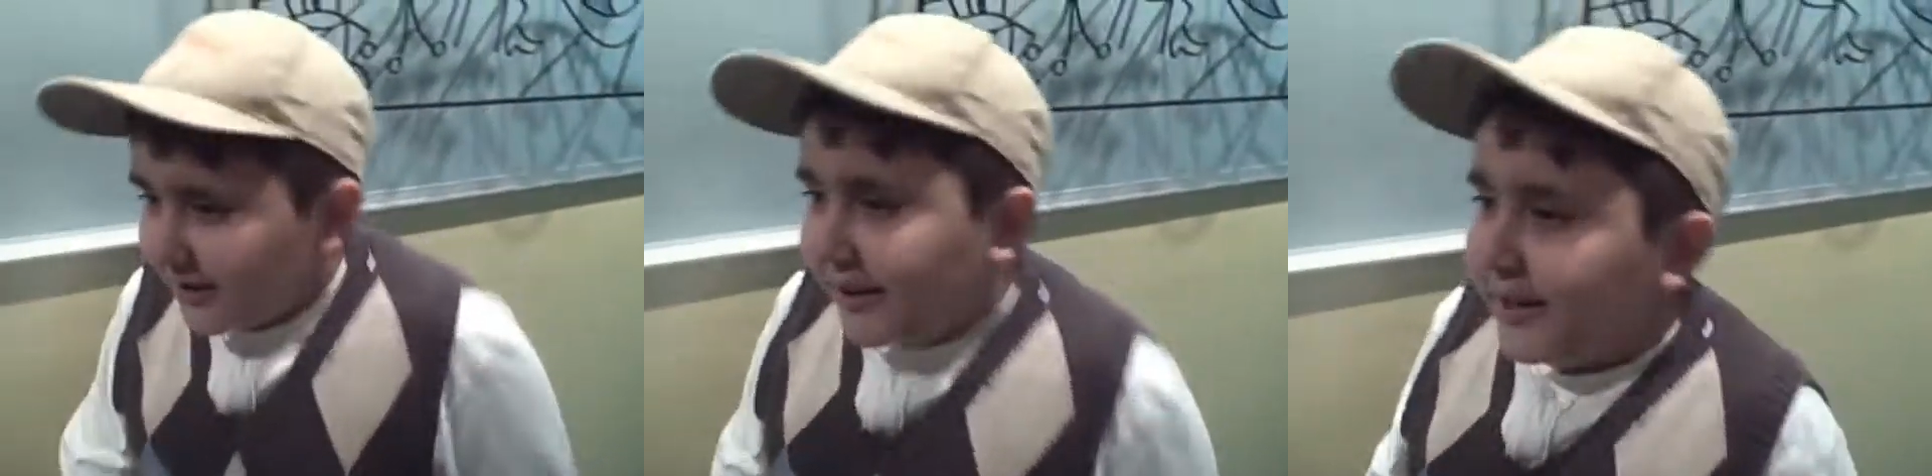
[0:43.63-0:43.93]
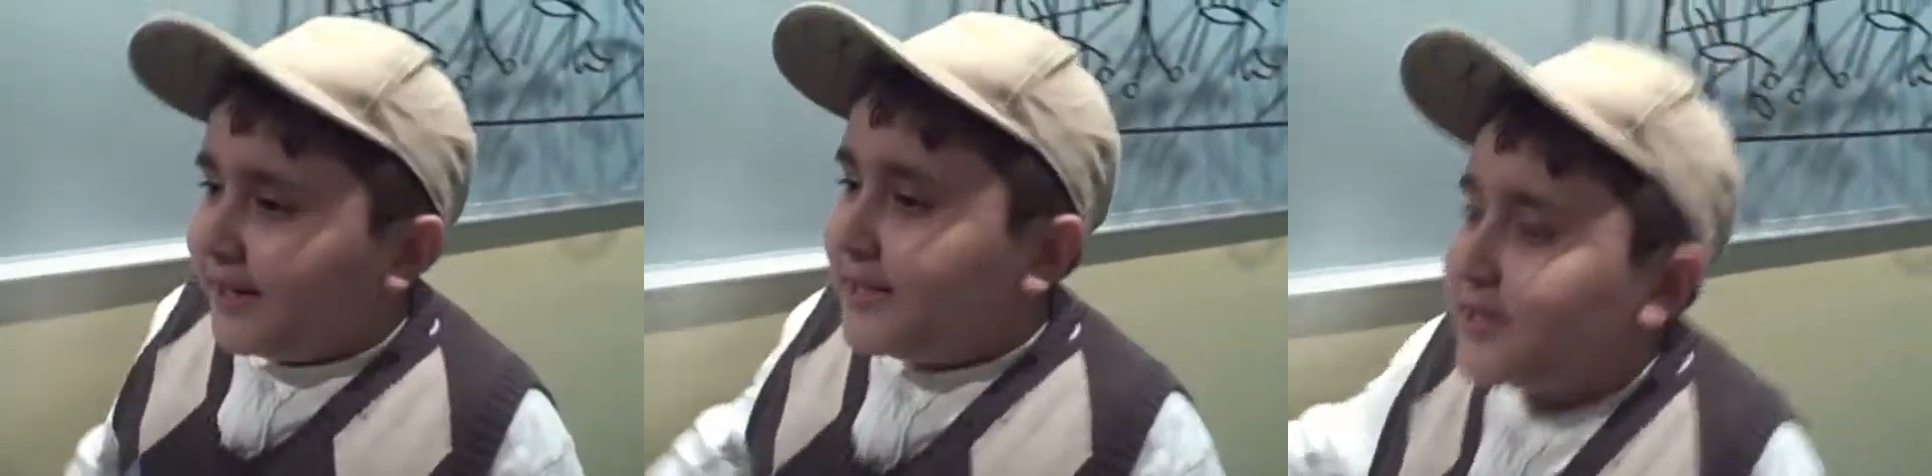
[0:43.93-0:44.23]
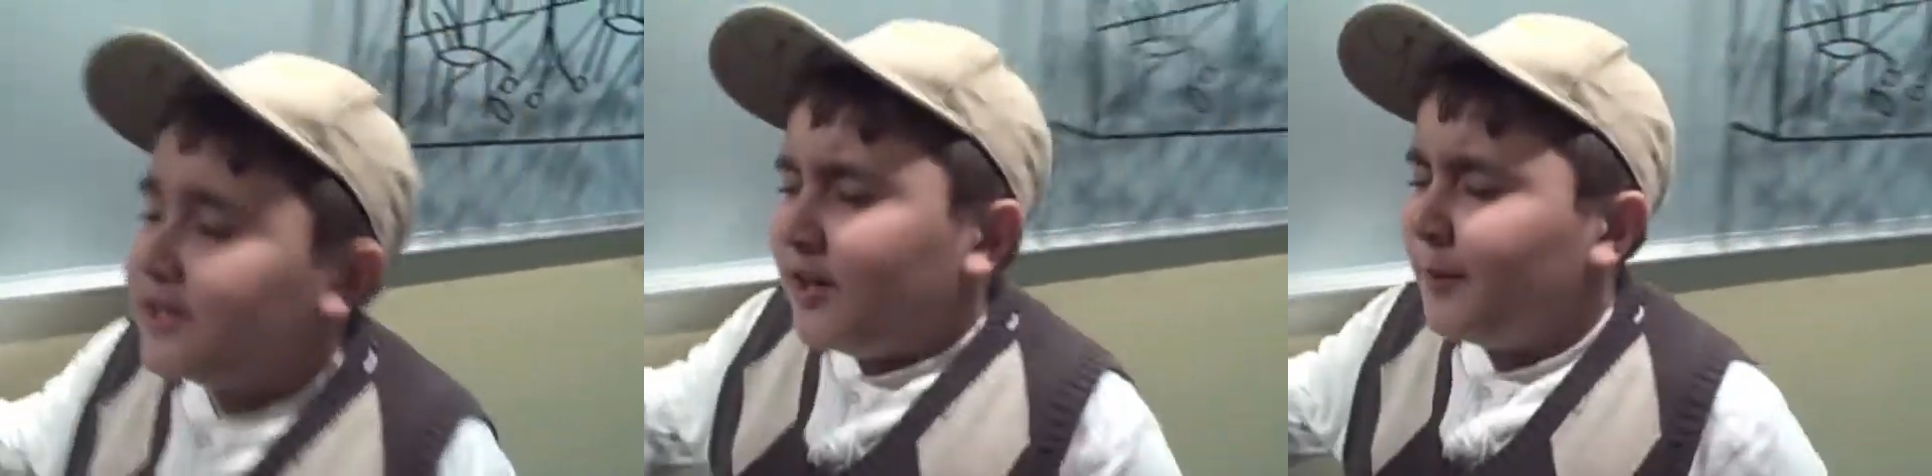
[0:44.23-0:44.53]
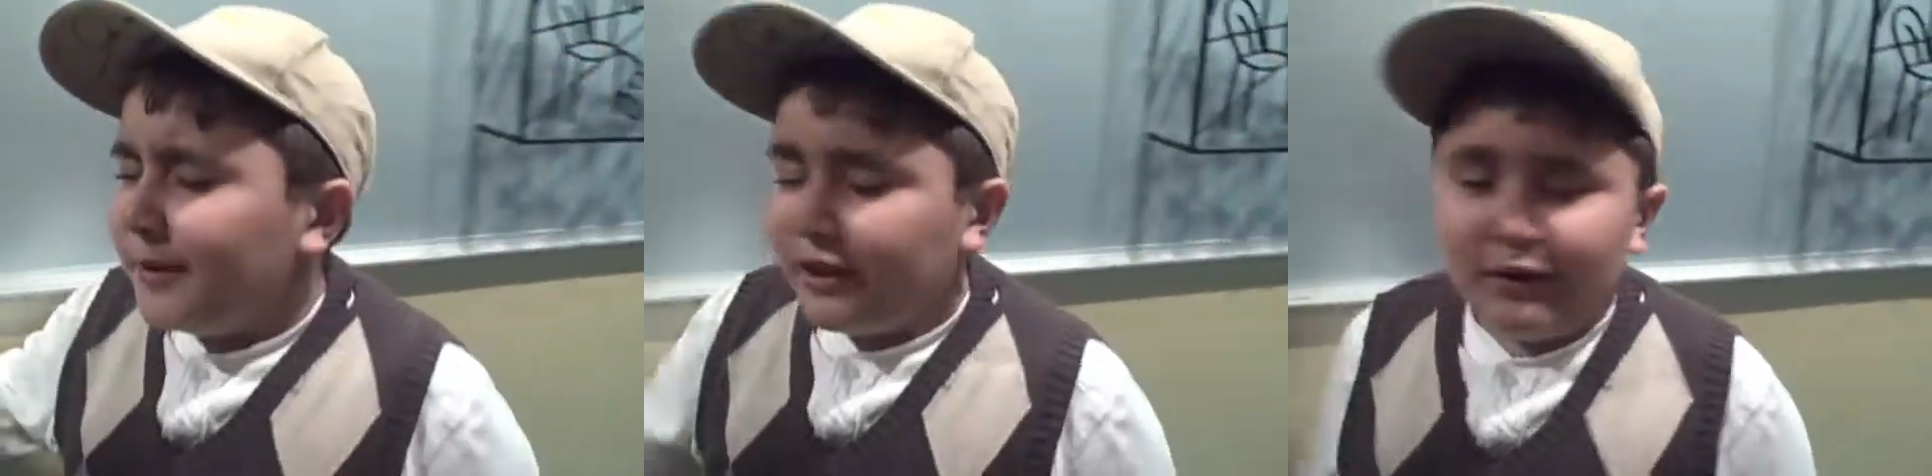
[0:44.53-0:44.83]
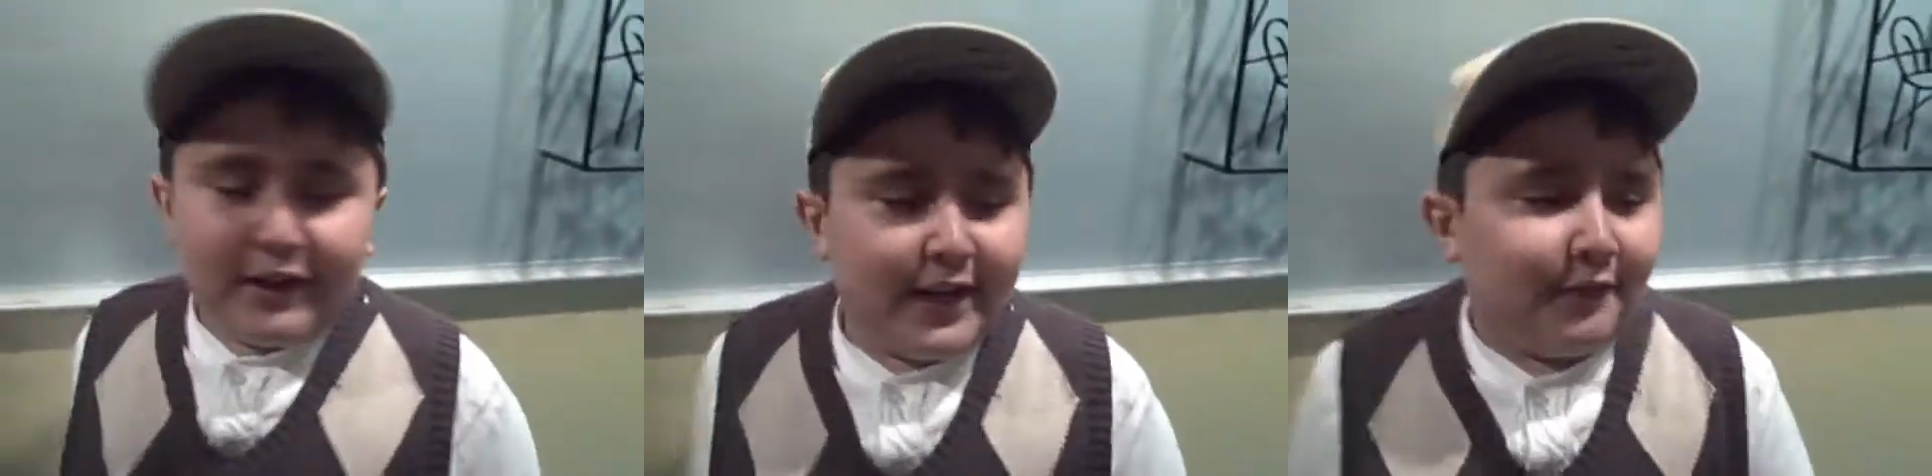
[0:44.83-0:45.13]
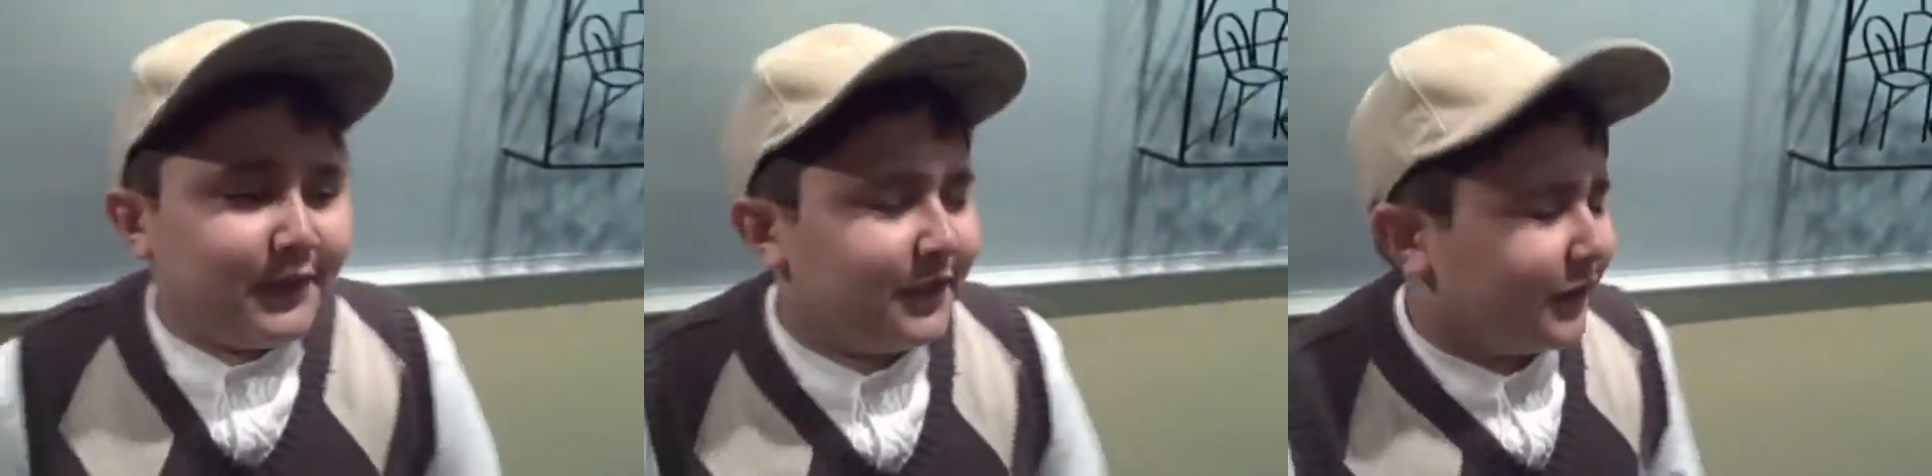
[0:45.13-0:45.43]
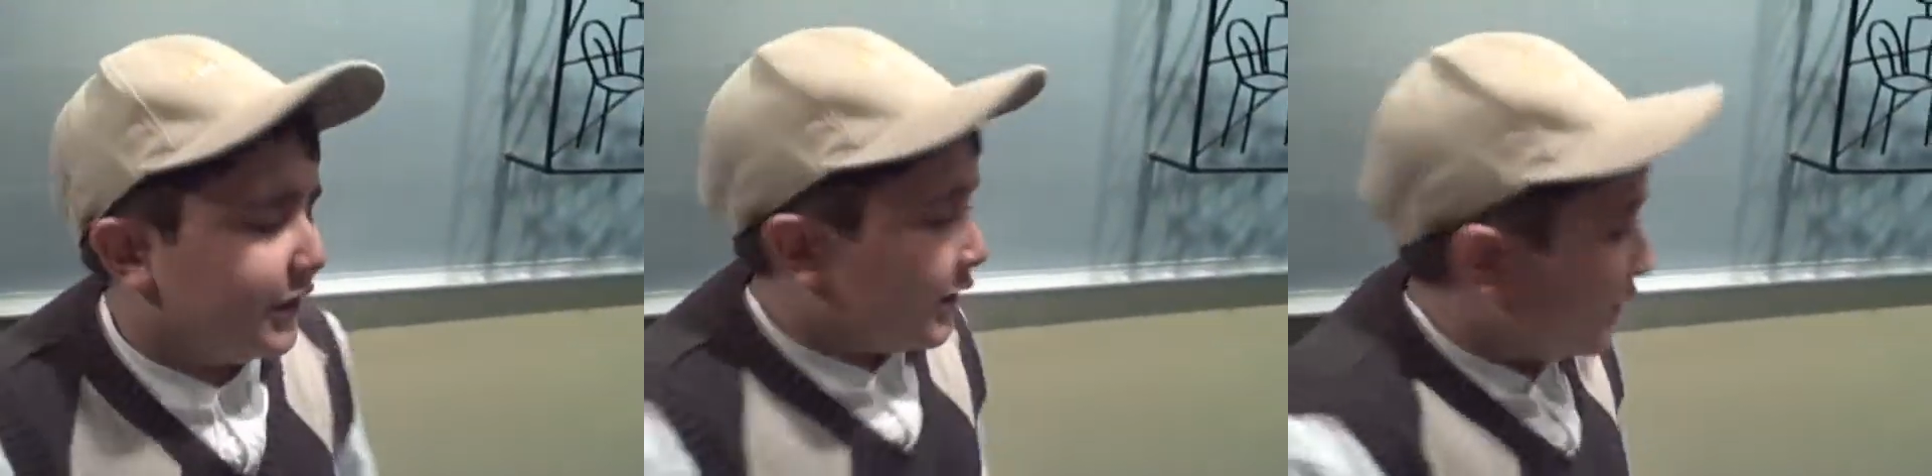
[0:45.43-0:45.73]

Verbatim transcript: hey guys, uh, I'm meet y'all in the cafeteria.